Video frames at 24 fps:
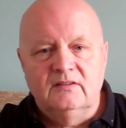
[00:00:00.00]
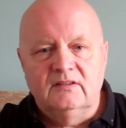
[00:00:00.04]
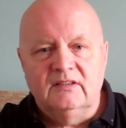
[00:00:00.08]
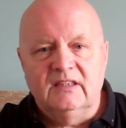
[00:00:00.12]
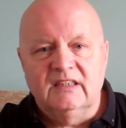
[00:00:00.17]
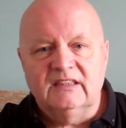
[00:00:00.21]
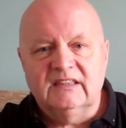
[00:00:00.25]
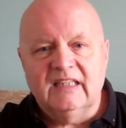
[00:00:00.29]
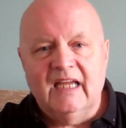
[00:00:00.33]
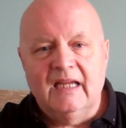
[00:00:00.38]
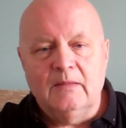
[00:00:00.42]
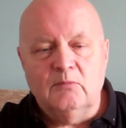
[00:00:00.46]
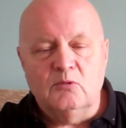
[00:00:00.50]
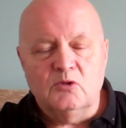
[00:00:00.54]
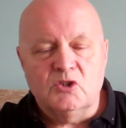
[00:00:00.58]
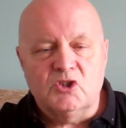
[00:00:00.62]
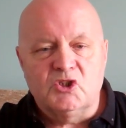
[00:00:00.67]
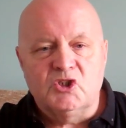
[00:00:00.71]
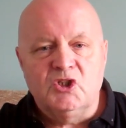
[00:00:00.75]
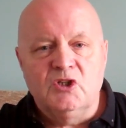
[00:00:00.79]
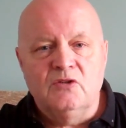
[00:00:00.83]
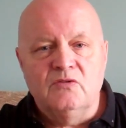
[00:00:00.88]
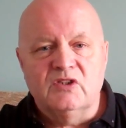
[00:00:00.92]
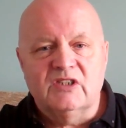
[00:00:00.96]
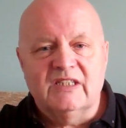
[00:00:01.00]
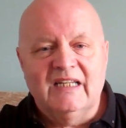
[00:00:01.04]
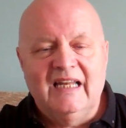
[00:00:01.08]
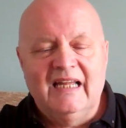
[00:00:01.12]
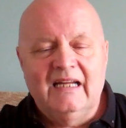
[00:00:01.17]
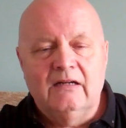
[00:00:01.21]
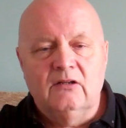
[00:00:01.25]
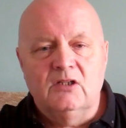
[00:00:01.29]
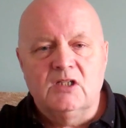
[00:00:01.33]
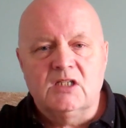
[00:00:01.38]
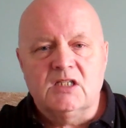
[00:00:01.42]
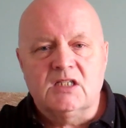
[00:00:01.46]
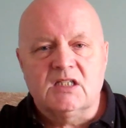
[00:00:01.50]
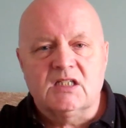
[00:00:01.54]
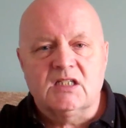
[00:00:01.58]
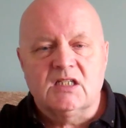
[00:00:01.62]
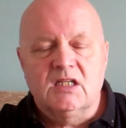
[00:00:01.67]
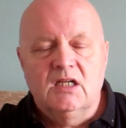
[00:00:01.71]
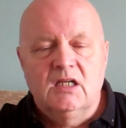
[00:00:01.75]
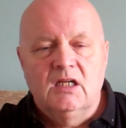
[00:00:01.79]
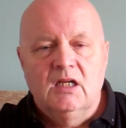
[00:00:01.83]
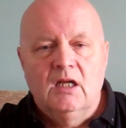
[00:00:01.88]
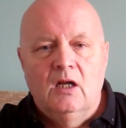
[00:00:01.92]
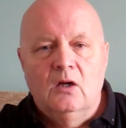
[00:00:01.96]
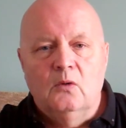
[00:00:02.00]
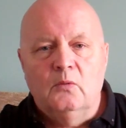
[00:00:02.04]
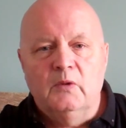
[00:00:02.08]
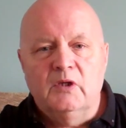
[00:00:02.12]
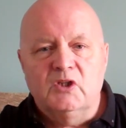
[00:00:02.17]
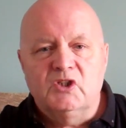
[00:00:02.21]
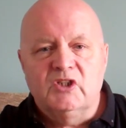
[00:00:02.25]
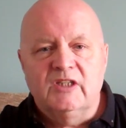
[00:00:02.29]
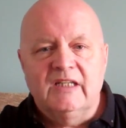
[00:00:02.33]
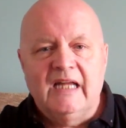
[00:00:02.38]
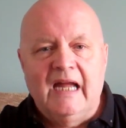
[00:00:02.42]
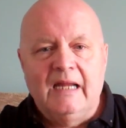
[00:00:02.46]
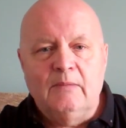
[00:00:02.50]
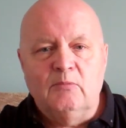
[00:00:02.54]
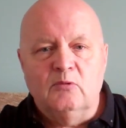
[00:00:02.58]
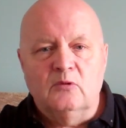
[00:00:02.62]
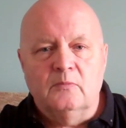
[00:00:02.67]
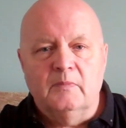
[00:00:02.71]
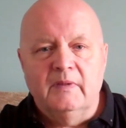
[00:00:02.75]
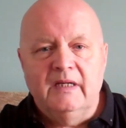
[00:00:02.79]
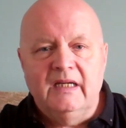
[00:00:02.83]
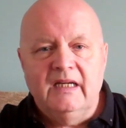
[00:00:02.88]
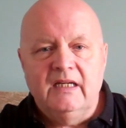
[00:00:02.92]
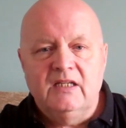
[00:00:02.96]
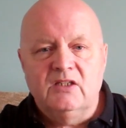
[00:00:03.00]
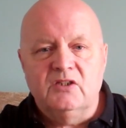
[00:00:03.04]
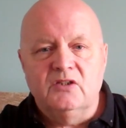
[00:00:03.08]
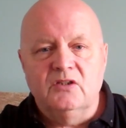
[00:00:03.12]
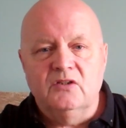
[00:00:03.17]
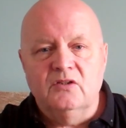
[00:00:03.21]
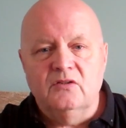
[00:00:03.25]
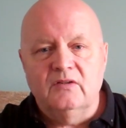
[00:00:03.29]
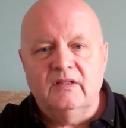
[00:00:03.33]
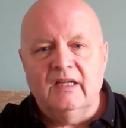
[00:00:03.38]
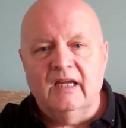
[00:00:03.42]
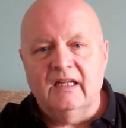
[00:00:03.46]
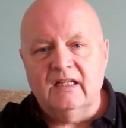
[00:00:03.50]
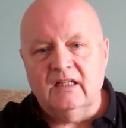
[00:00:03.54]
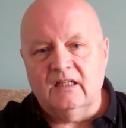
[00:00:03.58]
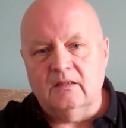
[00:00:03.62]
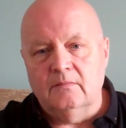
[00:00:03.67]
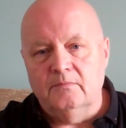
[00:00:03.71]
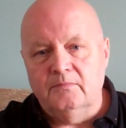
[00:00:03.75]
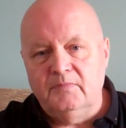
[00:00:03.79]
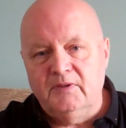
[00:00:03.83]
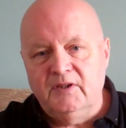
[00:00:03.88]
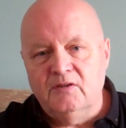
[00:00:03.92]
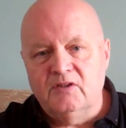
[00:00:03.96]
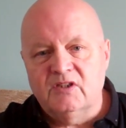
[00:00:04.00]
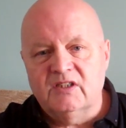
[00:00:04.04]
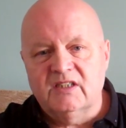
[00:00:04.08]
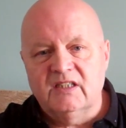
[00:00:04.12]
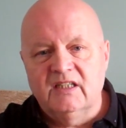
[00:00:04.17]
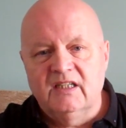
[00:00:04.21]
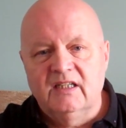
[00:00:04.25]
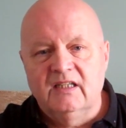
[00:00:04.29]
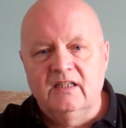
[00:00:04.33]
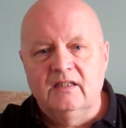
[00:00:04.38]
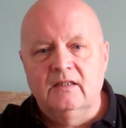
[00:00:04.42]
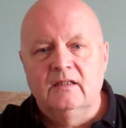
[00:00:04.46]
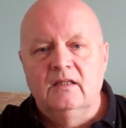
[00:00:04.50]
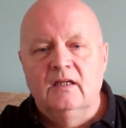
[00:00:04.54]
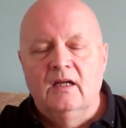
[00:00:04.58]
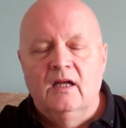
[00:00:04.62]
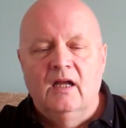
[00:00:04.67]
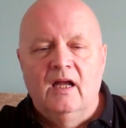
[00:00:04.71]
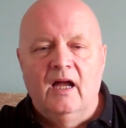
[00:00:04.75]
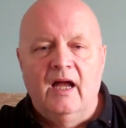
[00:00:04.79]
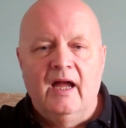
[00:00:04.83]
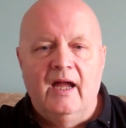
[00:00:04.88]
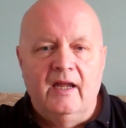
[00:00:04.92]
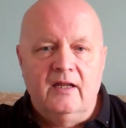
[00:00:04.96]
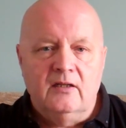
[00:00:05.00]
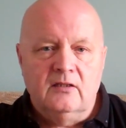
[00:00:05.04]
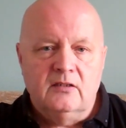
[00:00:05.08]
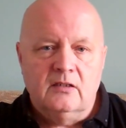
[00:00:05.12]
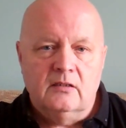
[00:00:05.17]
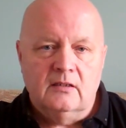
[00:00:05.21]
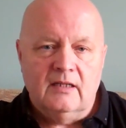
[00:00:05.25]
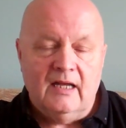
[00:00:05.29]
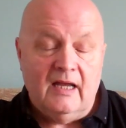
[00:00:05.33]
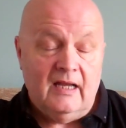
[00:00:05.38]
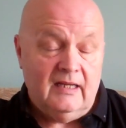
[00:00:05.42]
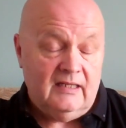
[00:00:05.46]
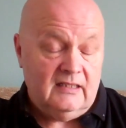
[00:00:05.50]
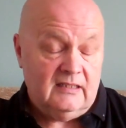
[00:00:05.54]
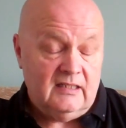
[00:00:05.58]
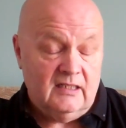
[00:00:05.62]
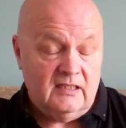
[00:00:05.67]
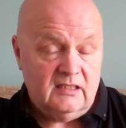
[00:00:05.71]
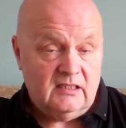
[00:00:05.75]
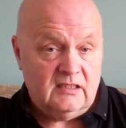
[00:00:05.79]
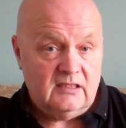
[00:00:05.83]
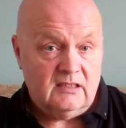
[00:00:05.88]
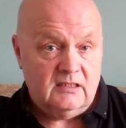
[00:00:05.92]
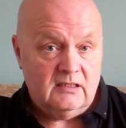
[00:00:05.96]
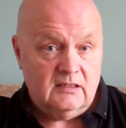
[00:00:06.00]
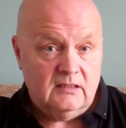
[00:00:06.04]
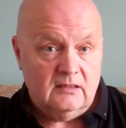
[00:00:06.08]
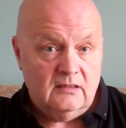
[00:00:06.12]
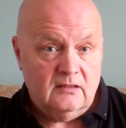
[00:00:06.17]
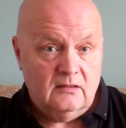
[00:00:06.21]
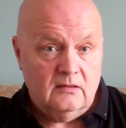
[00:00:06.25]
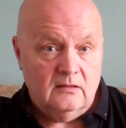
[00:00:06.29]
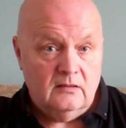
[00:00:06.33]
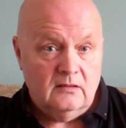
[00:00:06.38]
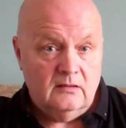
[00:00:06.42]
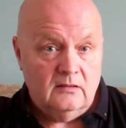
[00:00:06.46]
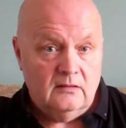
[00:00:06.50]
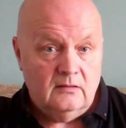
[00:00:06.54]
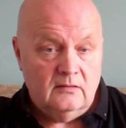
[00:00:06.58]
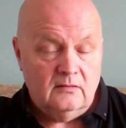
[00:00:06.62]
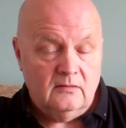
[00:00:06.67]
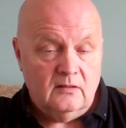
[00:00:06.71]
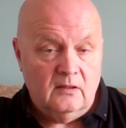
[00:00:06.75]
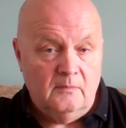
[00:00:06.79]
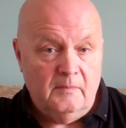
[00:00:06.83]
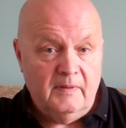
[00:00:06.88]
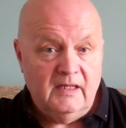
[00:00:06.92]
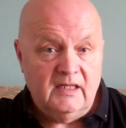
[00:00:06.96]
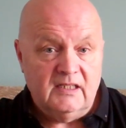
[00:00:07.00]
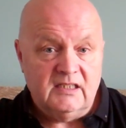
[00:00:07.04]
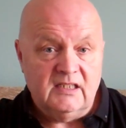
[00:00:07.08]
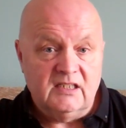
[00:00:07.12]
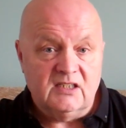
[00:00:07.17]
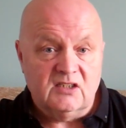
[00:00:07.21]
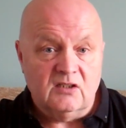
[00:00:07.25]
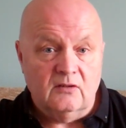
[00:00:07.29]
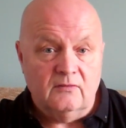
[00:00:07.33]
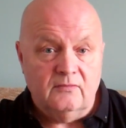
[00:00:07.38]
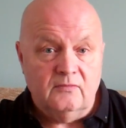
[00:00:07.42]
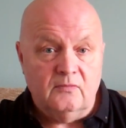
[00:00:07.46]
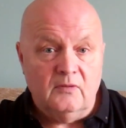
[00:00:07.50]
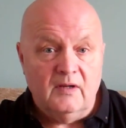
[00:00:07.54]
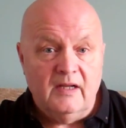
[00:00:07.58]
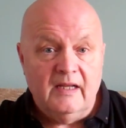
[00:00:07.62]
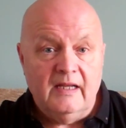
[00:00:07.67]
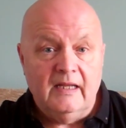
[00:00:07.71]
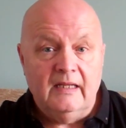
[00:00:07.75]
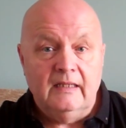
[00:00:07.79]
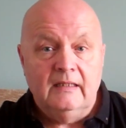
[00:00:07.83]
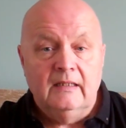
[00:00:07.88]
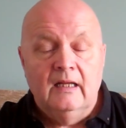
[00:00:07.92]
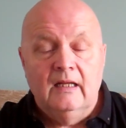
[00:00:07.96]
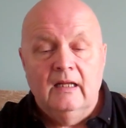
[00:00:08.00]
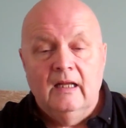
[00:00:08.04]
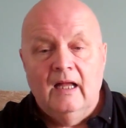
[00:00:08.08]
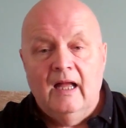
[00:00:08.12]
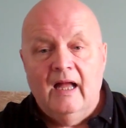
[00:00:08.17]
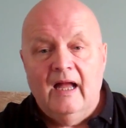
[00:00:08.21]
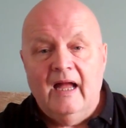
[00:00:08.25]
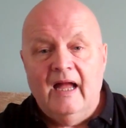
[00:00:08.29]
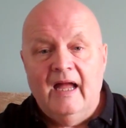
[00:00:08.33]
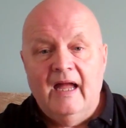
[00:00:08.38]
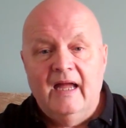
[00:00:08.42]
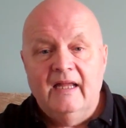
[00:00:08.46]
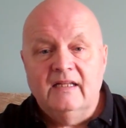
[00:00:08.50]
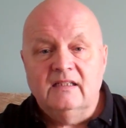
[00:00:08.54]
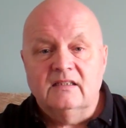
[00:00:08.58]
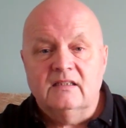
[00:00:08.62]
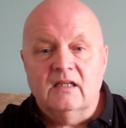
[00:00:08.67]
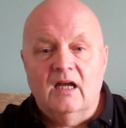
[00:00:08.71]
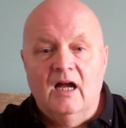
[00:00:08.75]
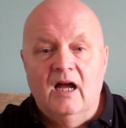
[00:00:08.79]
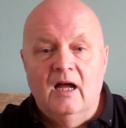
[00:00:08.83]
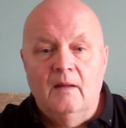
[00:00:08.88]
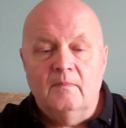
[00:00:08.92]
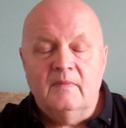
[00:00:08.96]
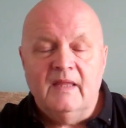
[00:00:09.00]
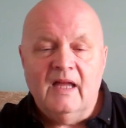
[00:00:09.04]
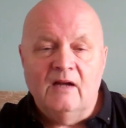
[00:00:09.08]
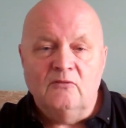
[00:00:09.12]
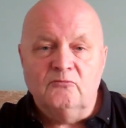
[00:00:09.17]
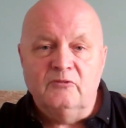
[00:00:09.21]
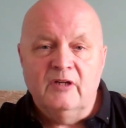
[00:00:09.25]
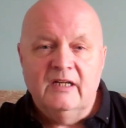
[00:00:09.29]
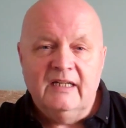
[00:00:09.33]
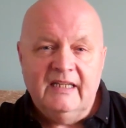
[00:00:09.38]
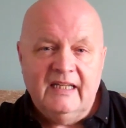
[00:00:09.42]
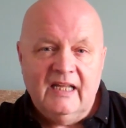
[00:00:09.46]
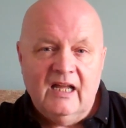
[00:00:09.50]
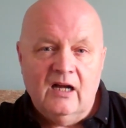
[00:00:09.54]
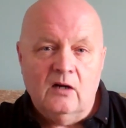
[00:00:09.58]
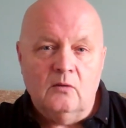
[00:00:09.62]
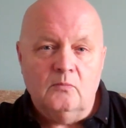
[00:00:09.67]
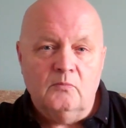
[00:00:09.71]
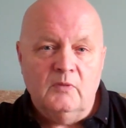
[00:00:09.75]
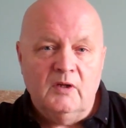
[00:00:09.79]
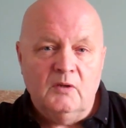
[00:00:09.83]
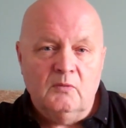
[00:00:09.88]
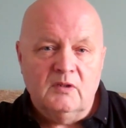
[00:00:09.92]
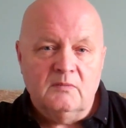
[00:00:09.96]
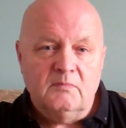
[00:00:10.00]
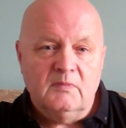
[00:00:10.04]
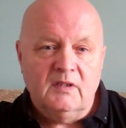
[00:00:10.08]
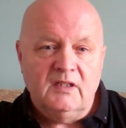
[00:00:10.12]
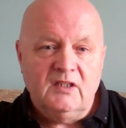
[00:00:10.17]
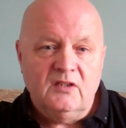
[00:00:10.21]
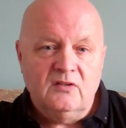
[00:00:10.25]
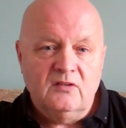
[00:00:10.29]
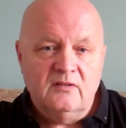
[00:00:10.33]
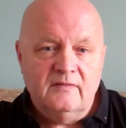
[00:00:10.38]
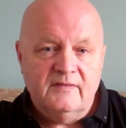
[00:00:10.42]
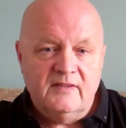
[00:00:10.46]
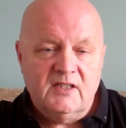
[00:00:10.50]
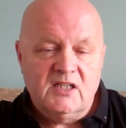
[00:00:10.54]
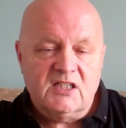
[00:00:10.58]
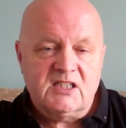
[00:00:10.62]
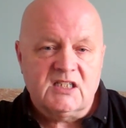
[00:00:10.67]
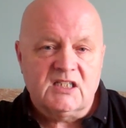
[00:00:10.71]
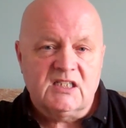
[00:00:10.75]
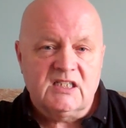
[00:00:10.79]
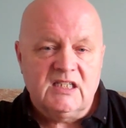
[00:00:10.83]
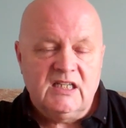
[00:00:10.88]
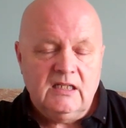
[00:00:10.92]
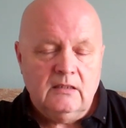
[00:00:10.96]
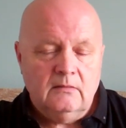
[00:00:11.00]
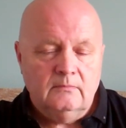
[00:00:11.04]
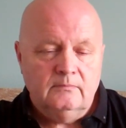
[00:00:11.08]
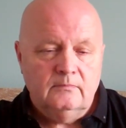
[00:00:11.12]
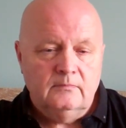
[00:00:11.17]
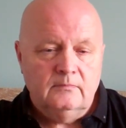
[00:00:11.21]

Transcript: disabled students allowance, which enabled me to get a computer and access ability software, and that really helped me with my university.